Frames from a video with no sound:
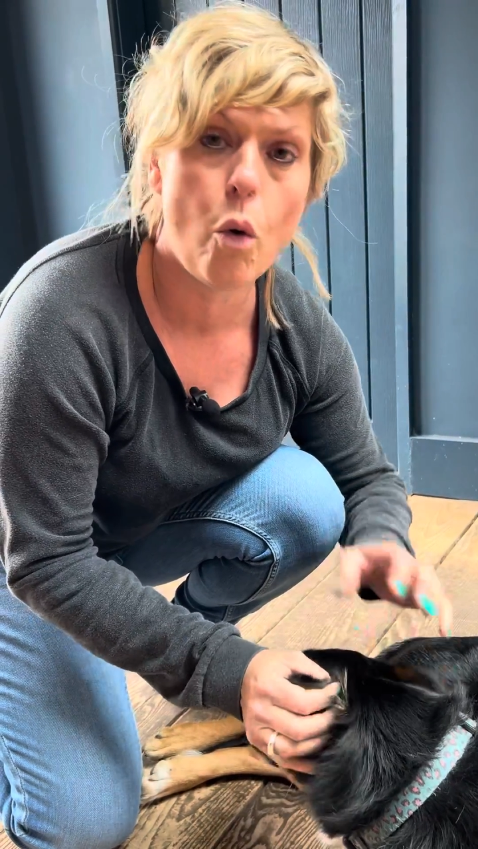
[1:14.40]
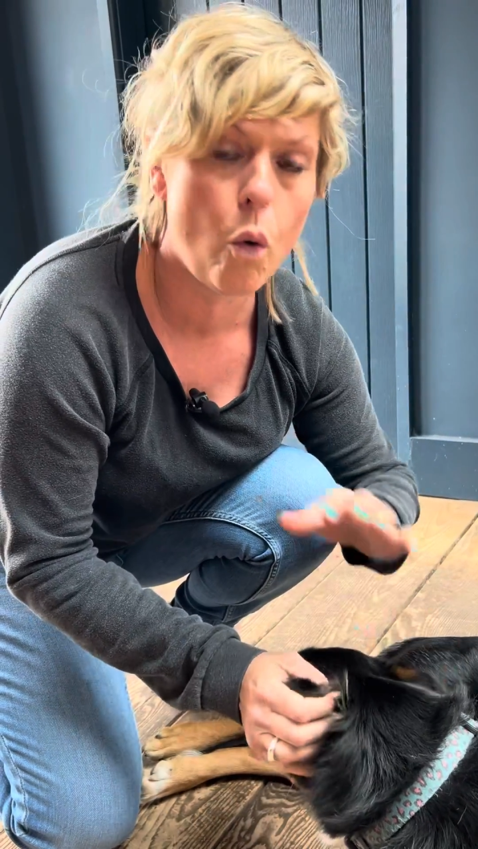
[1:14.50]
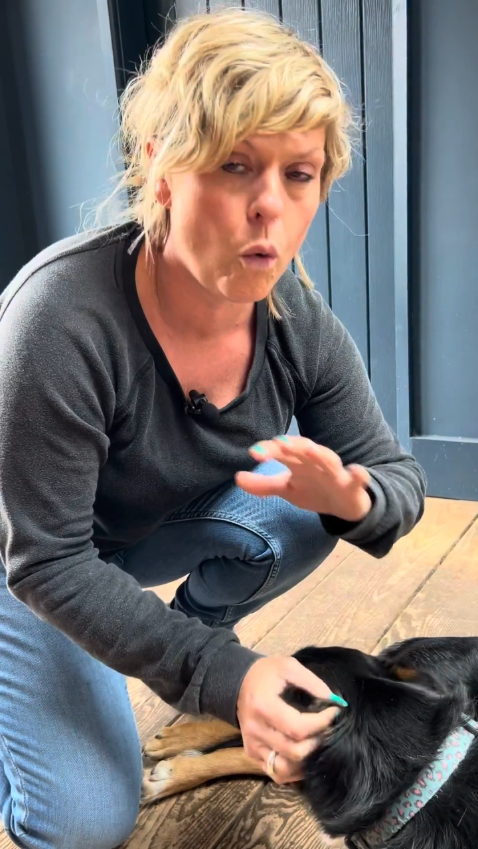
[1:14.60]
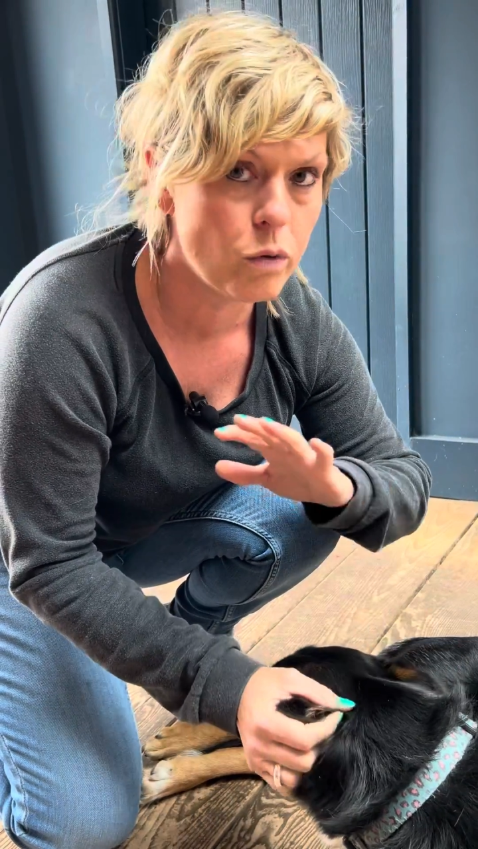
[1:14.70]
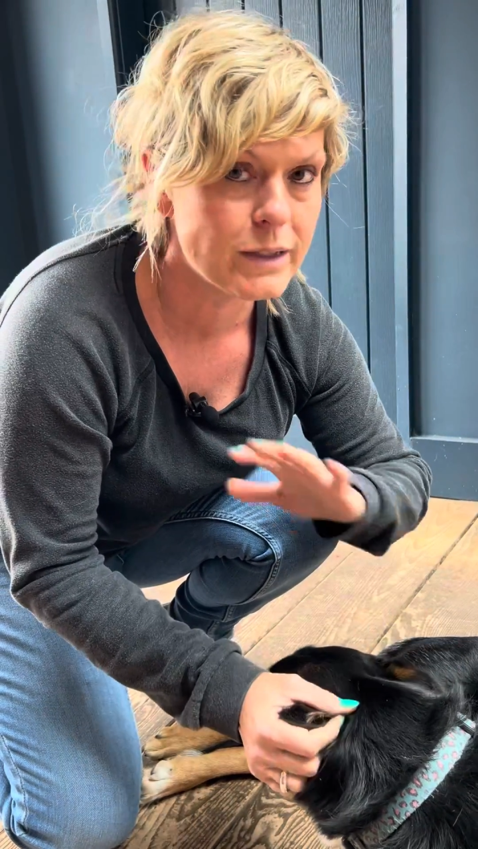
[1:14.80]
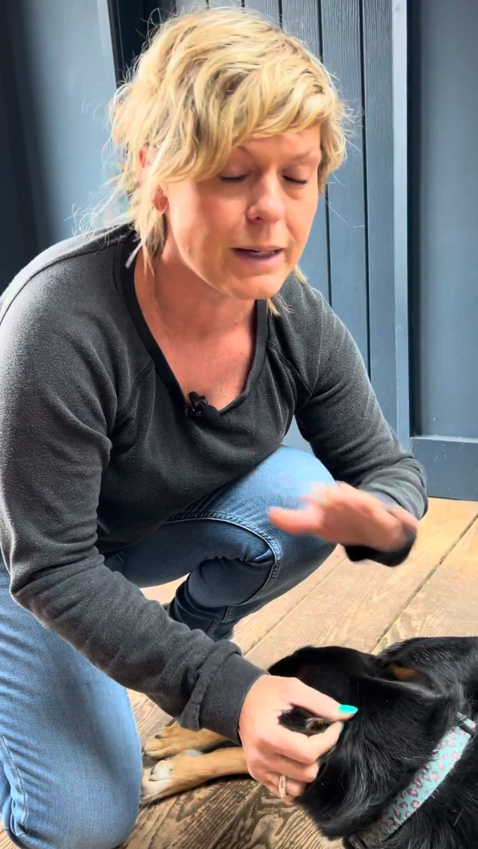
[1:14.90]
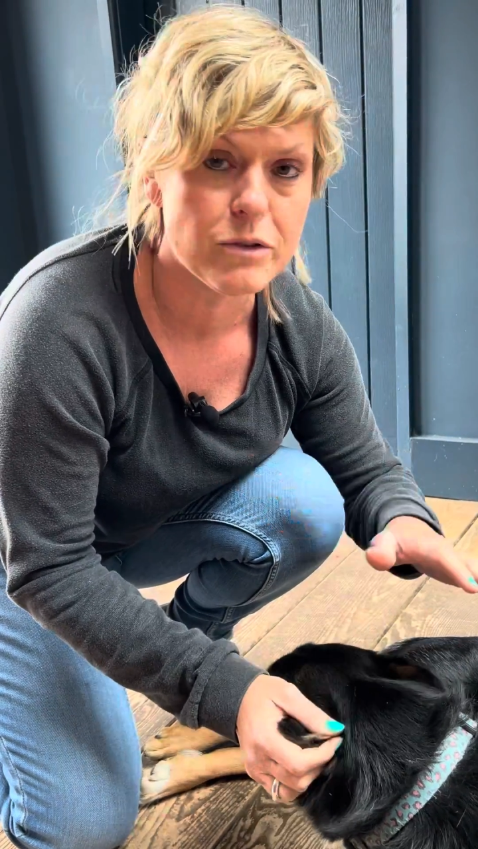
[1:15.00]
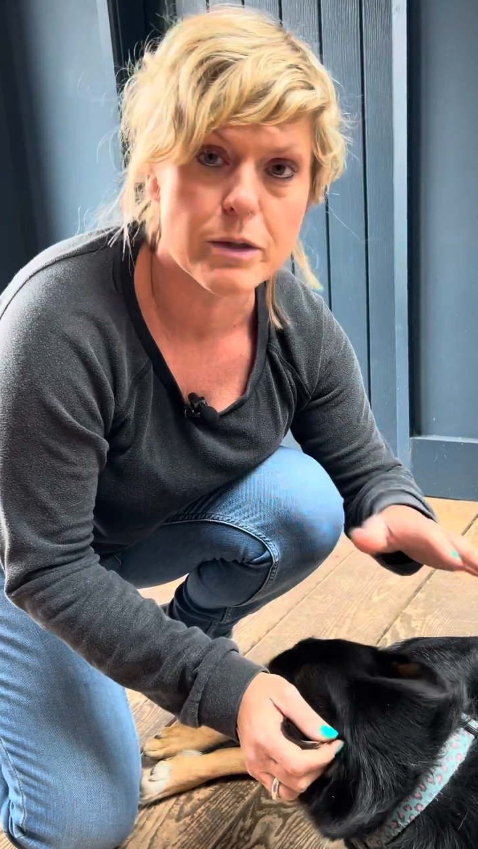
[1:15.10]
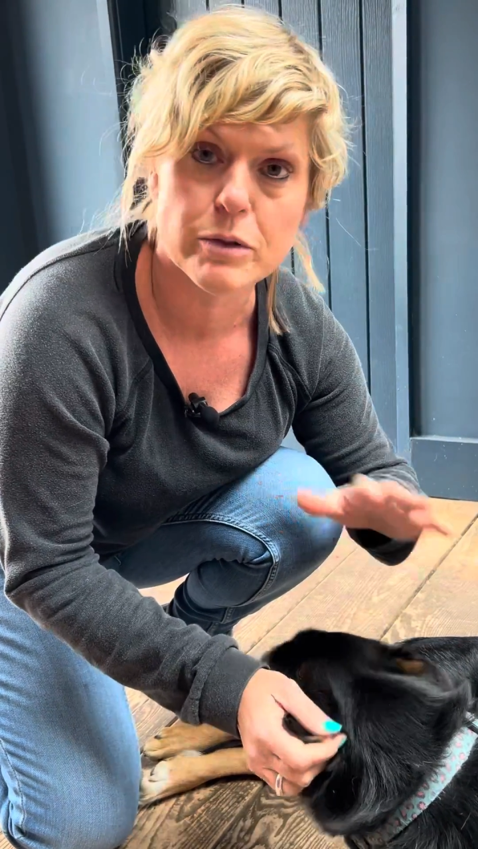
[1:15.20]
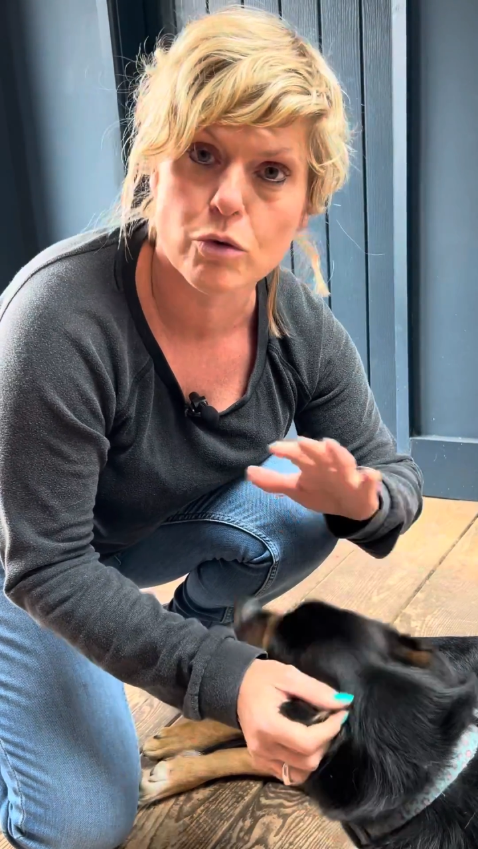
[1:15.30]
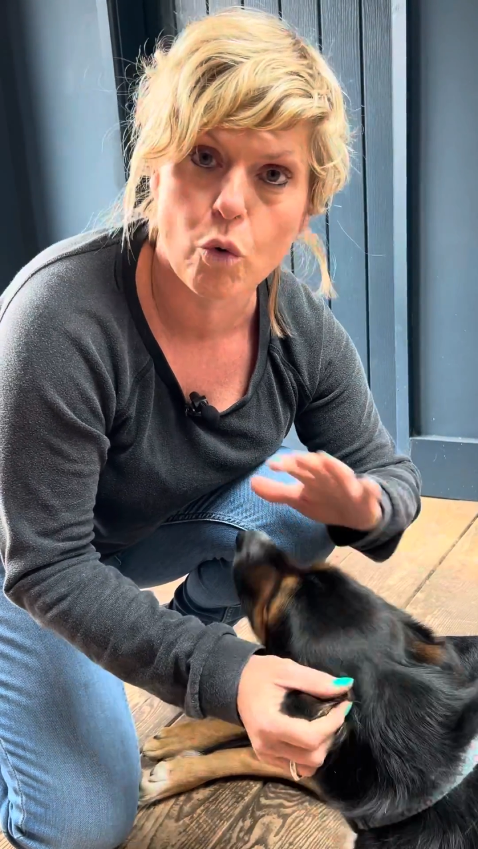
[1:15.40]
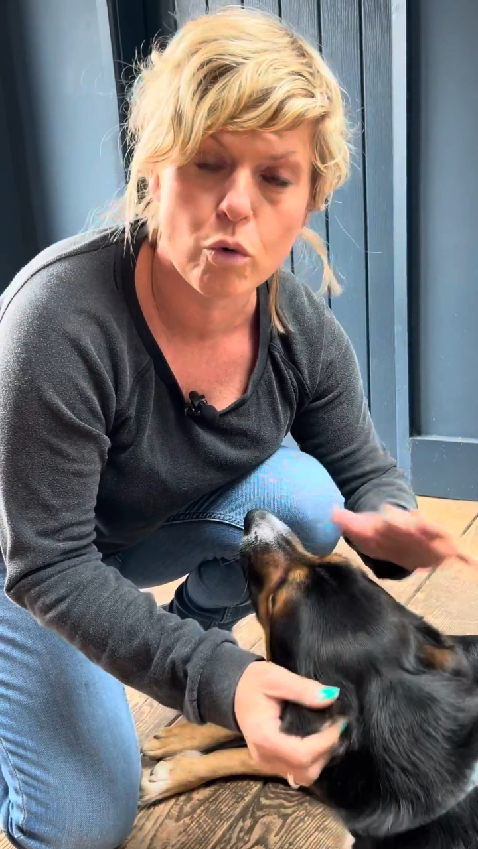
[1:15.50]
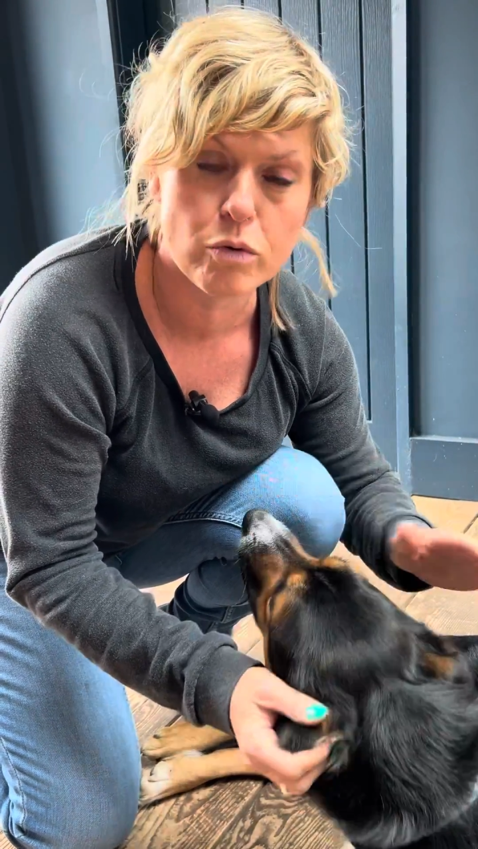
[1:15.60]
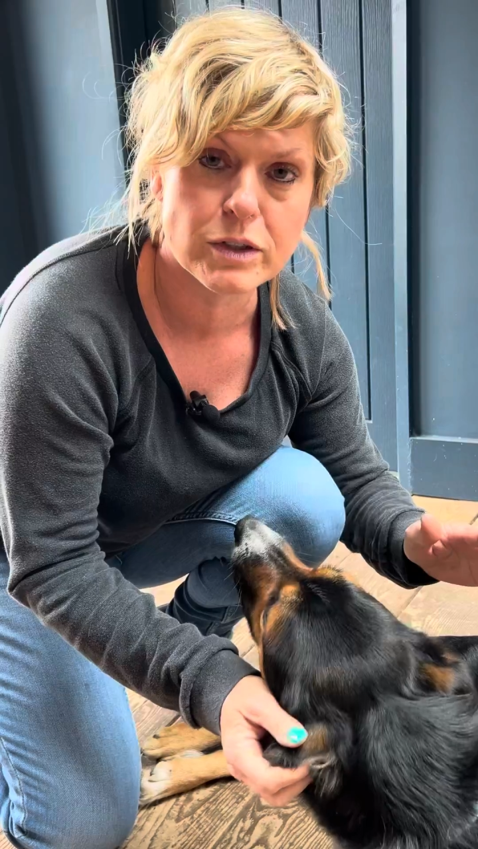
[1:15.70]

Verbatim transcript: all symptoms and all